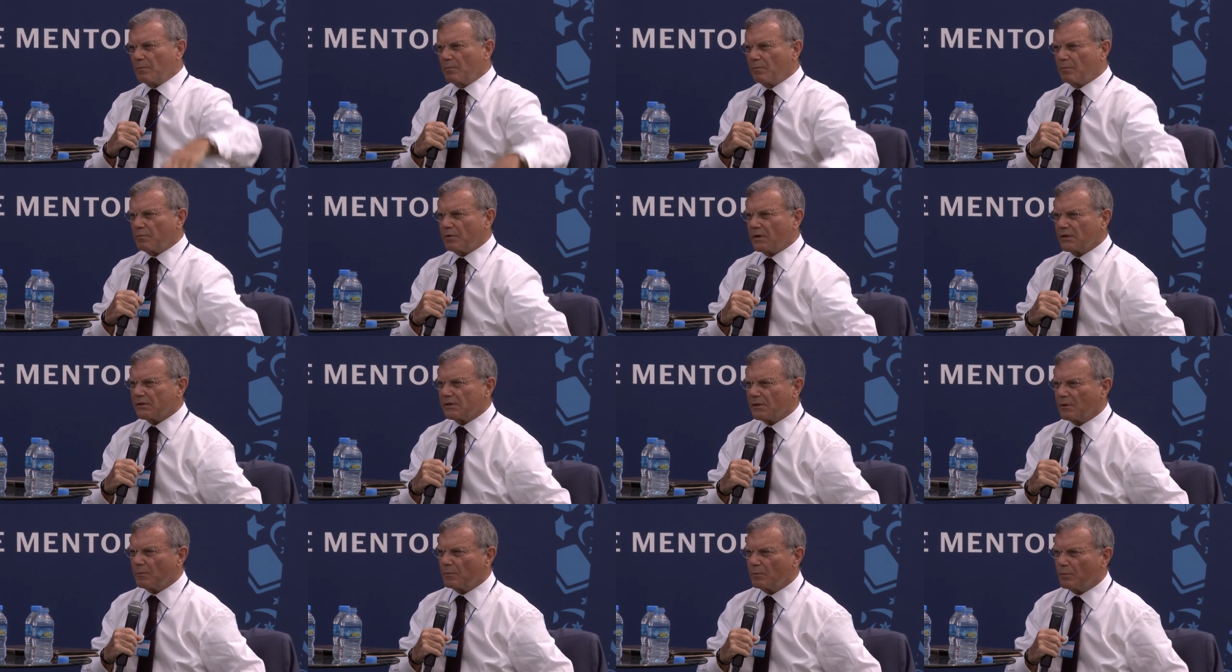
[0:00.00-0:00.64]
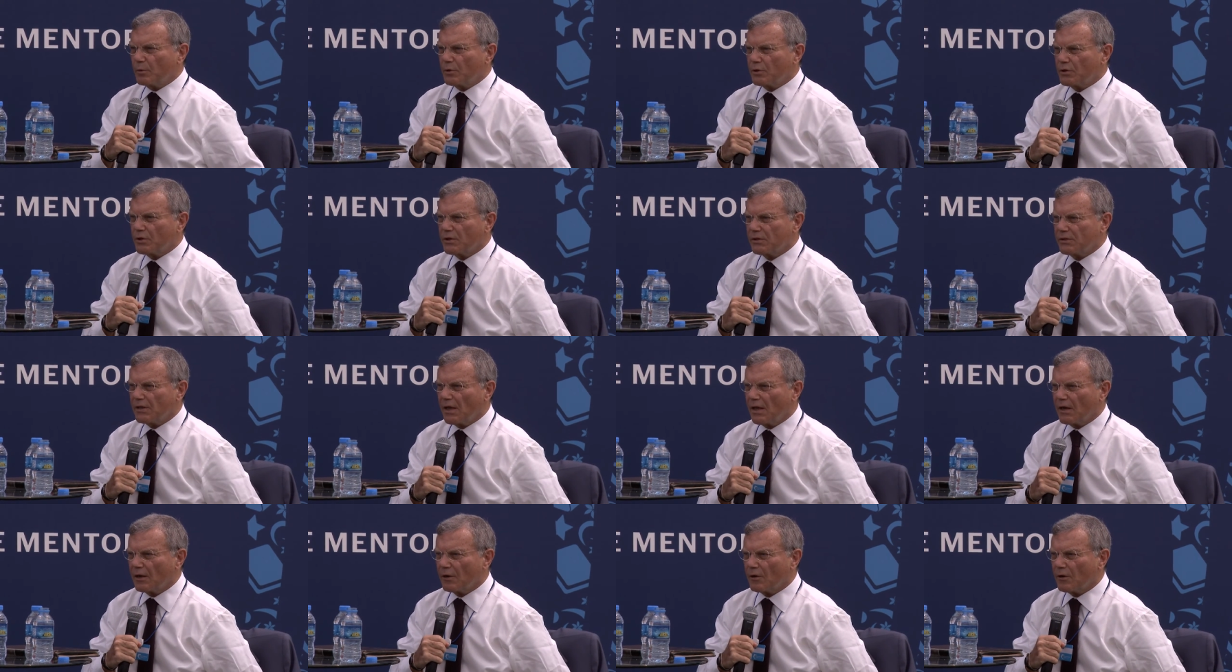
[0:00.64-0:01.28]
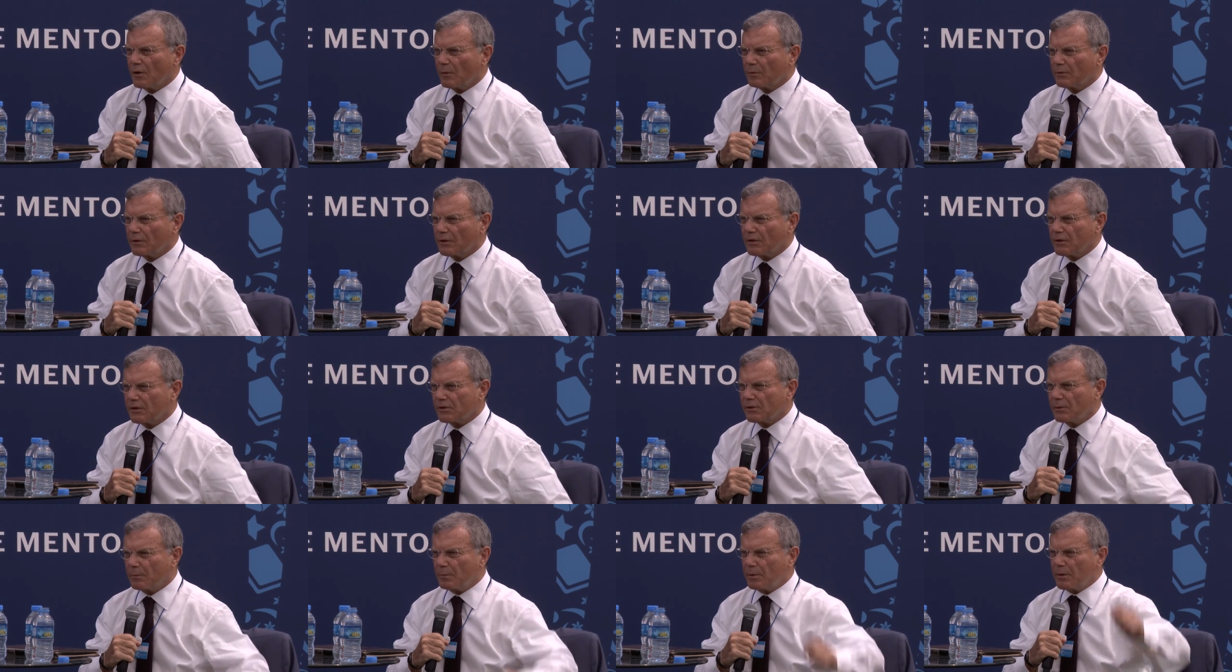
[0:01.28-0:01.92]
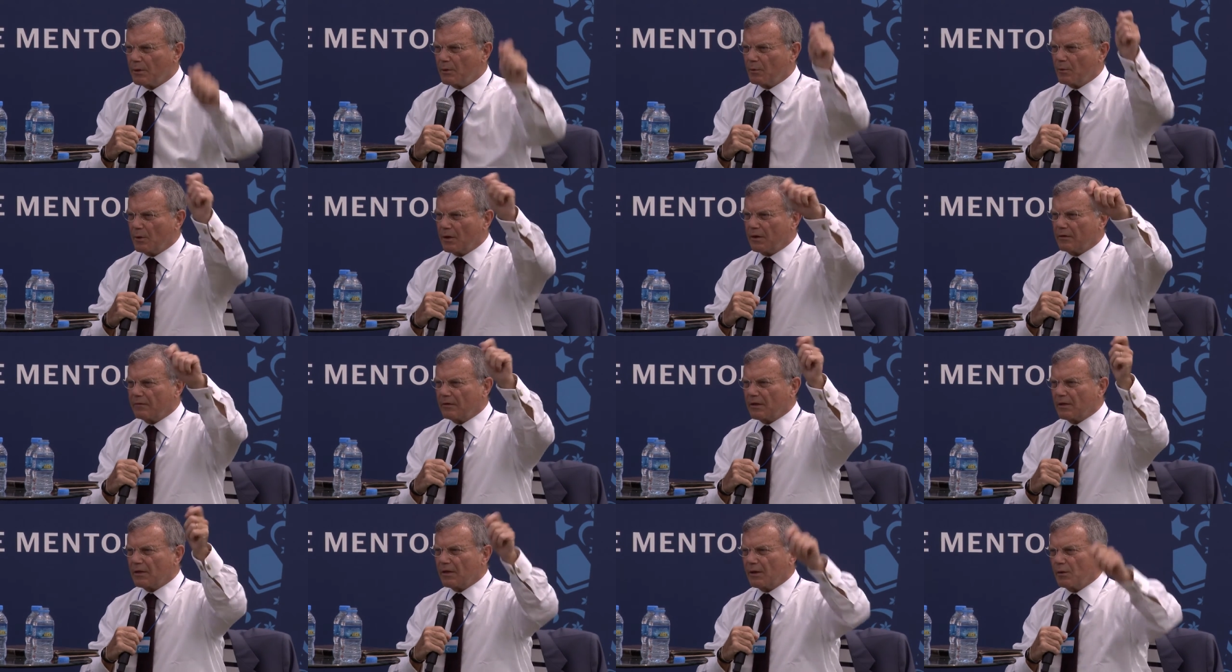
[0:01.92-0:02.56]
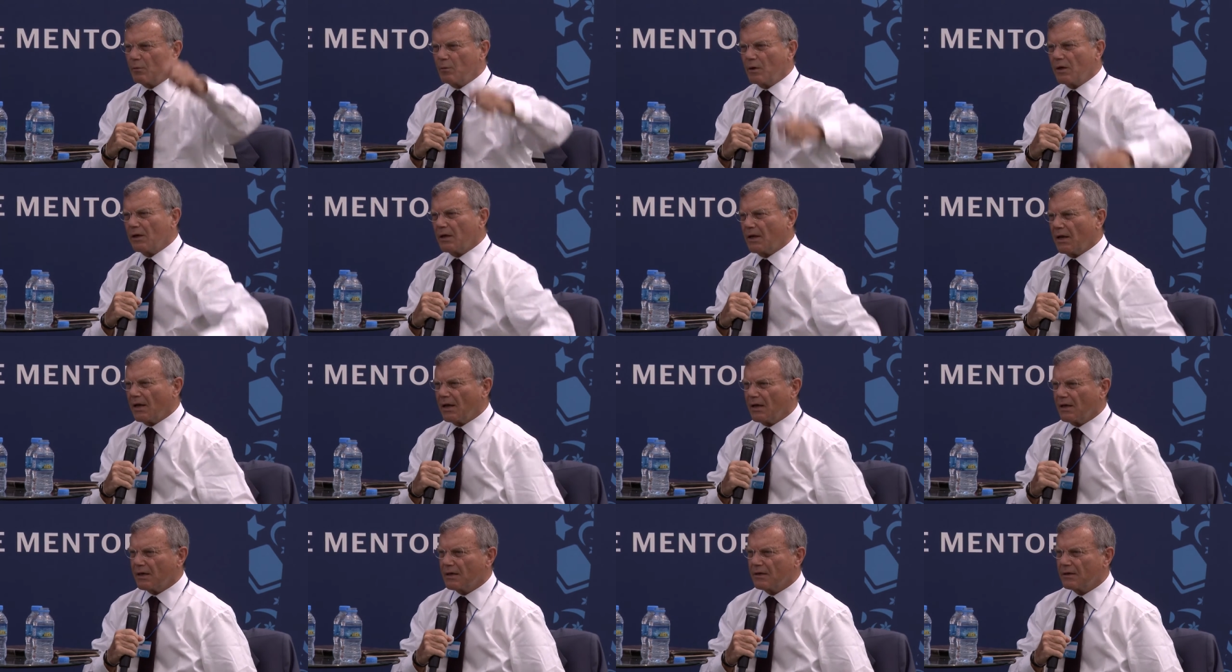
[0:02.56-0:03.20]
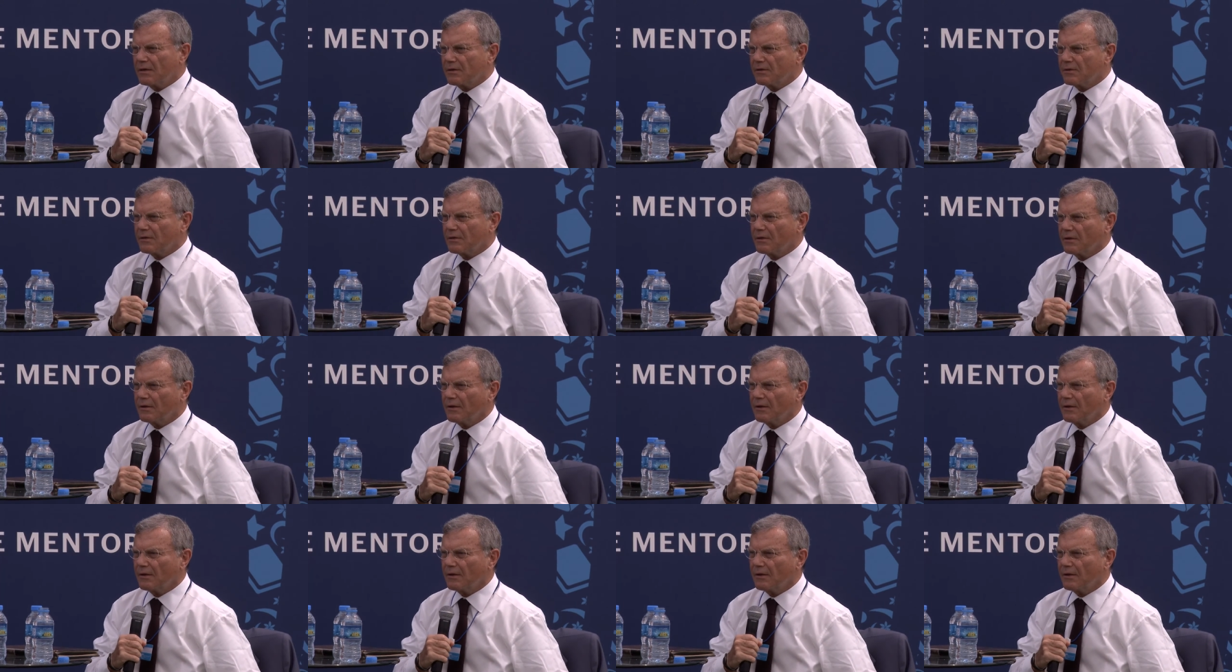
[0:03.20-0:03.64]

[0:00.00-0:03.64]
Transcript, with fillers: President Bush's helicopter disappear, waving their white hankies